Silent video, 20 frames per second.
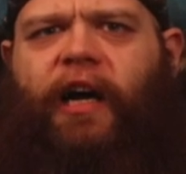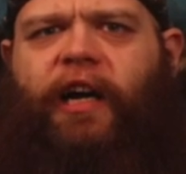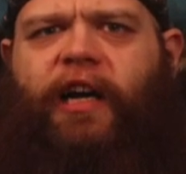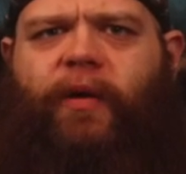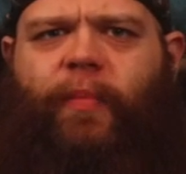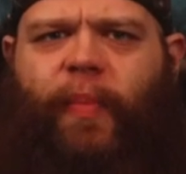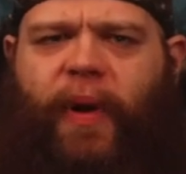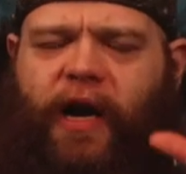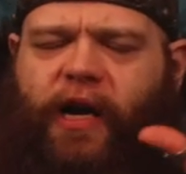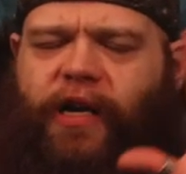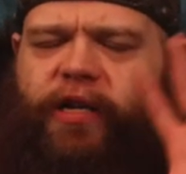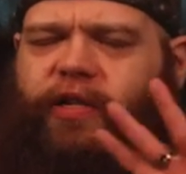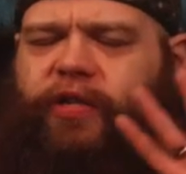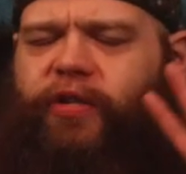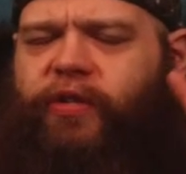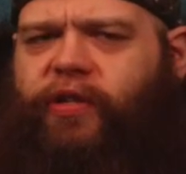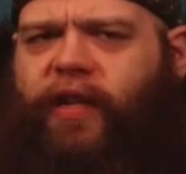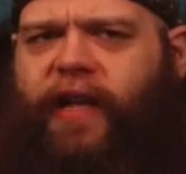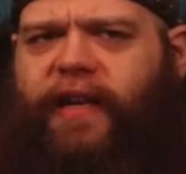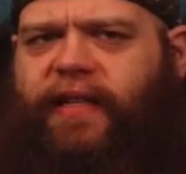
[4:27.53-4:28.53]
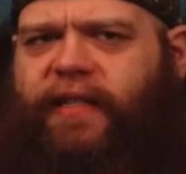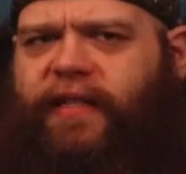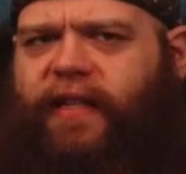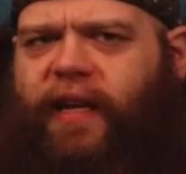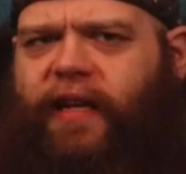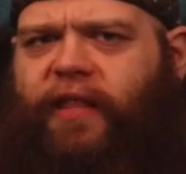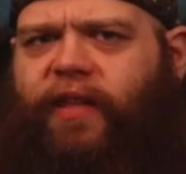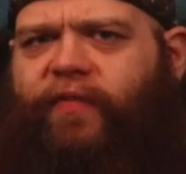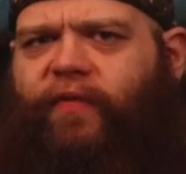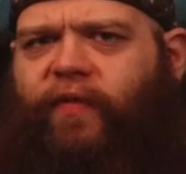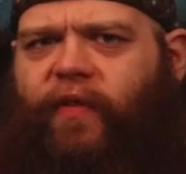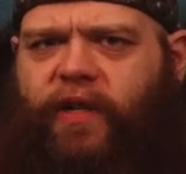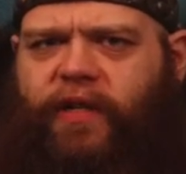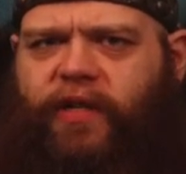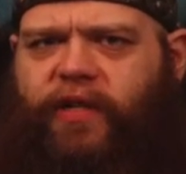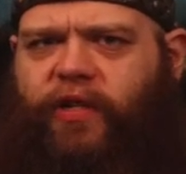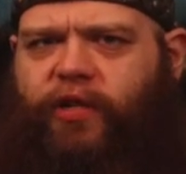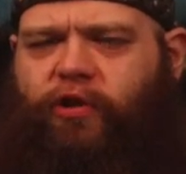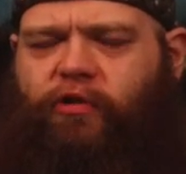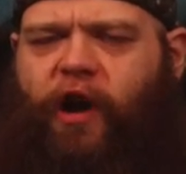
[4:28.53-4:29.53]
Compared to, like, say, the
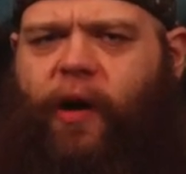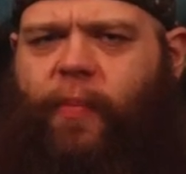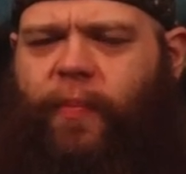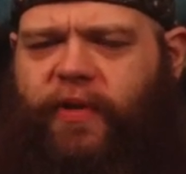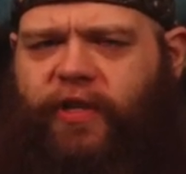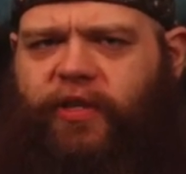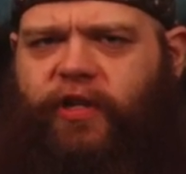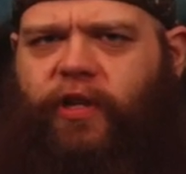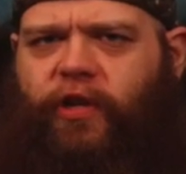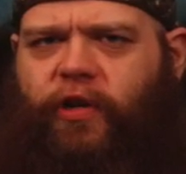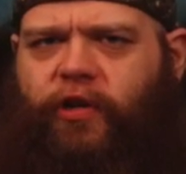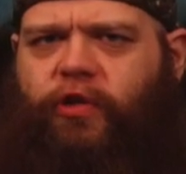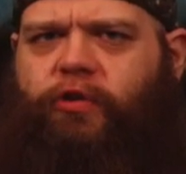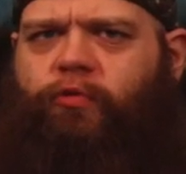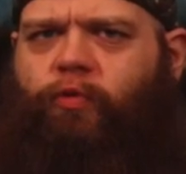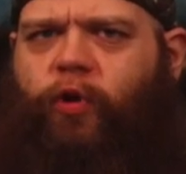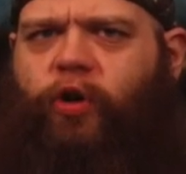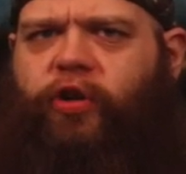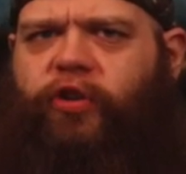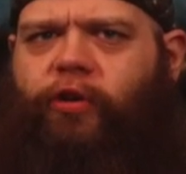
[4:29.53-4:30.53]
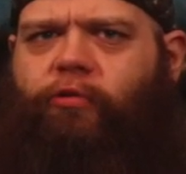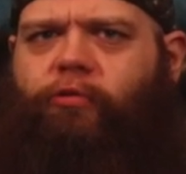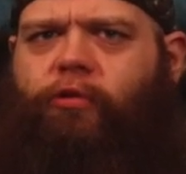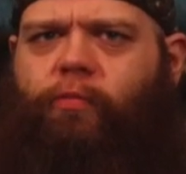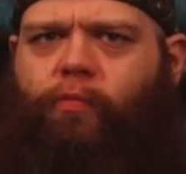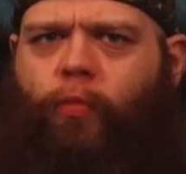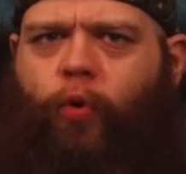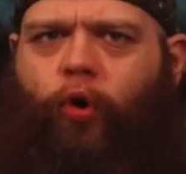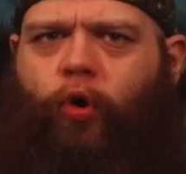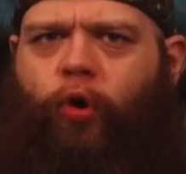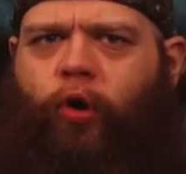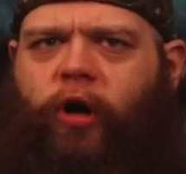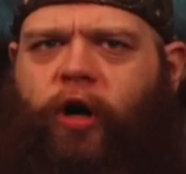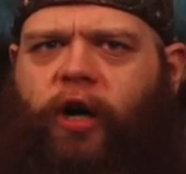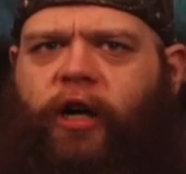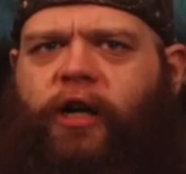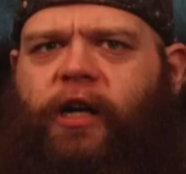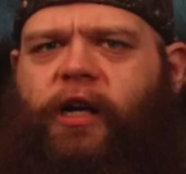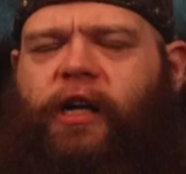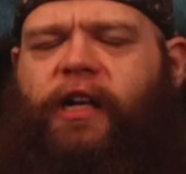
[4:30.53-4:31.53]
first two episodes, where they were
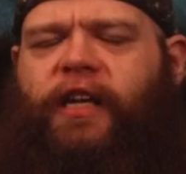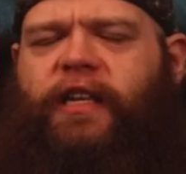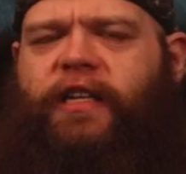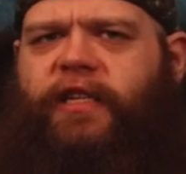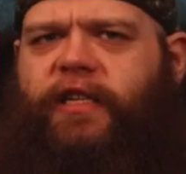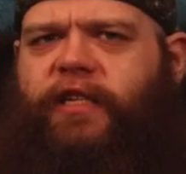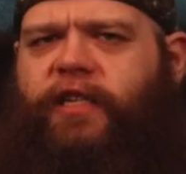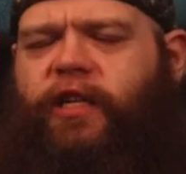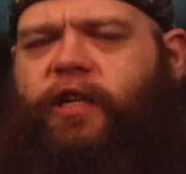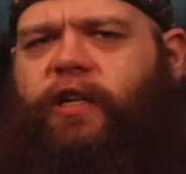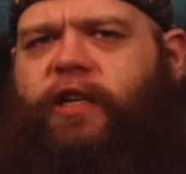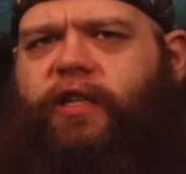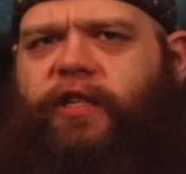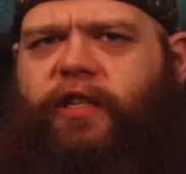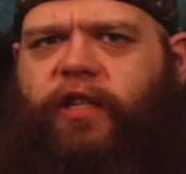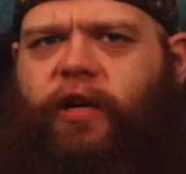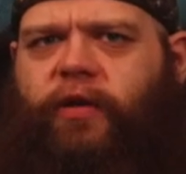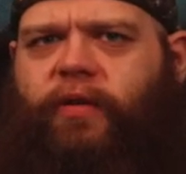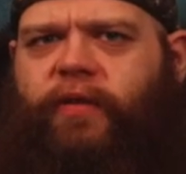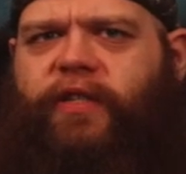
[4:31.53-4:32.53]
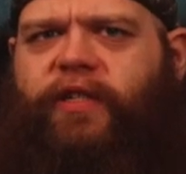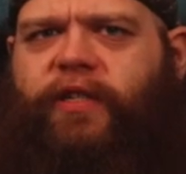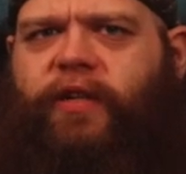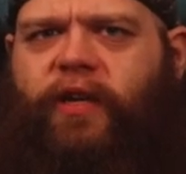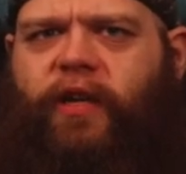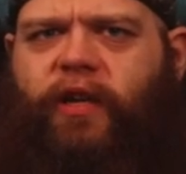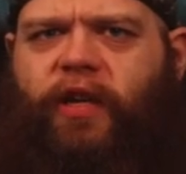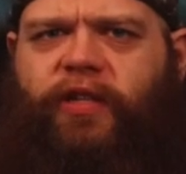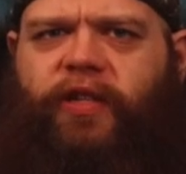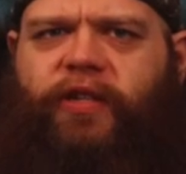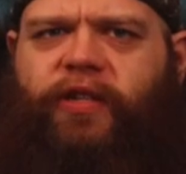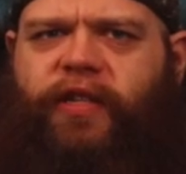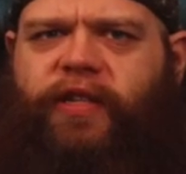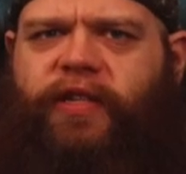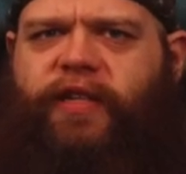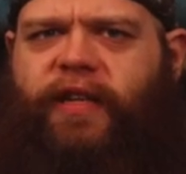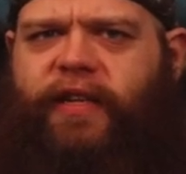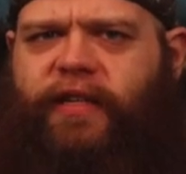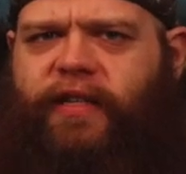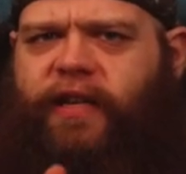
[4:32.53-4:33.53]
more serious tones. So it also
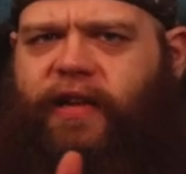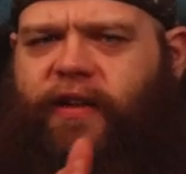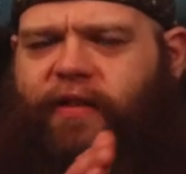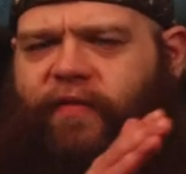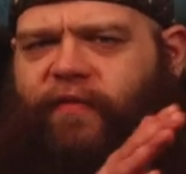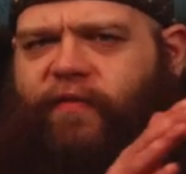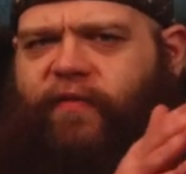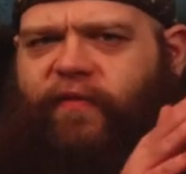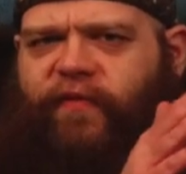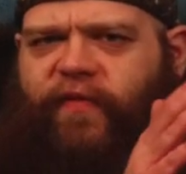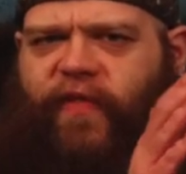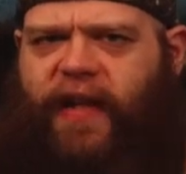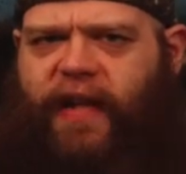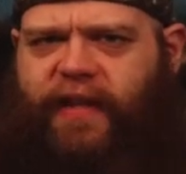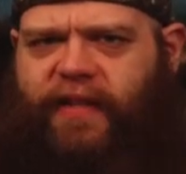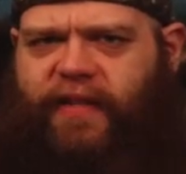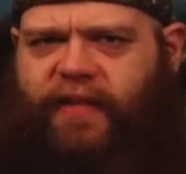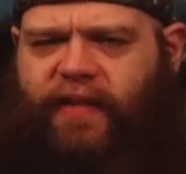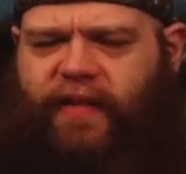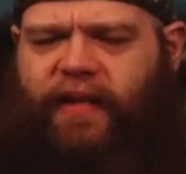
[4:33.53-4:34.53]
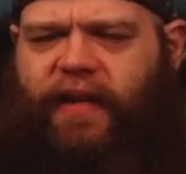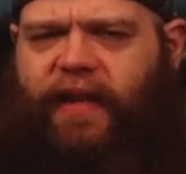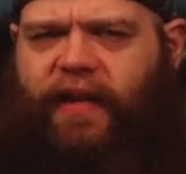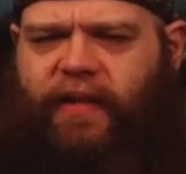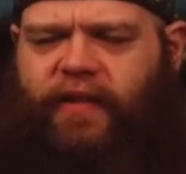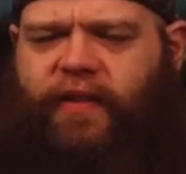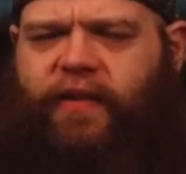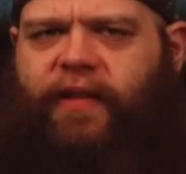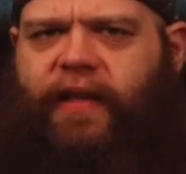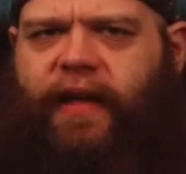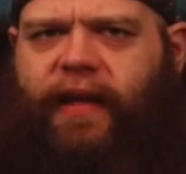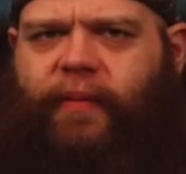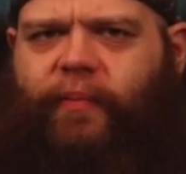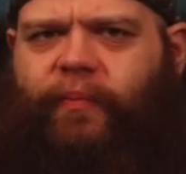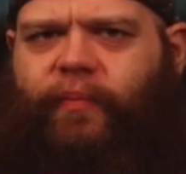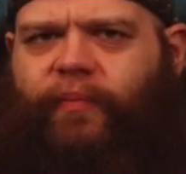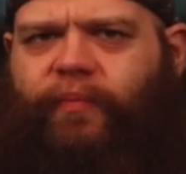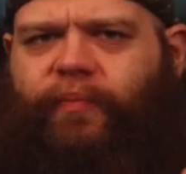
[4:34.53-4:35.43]
just didn't fit into that.